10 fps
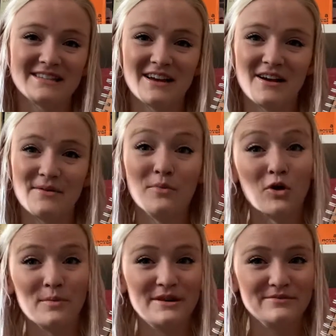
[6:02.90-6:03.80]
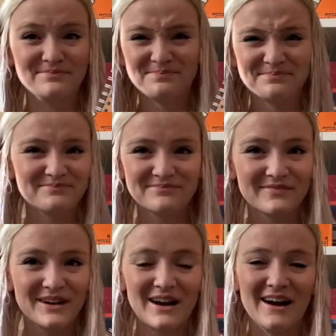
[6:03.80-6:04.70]
is a Mormon
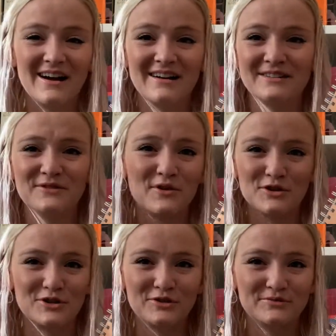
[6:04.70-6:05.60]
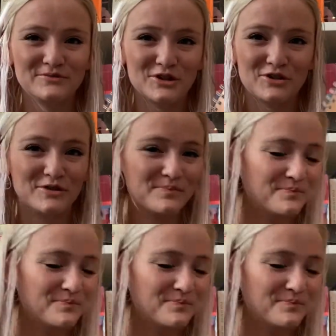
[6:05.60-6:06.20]
devotional journal.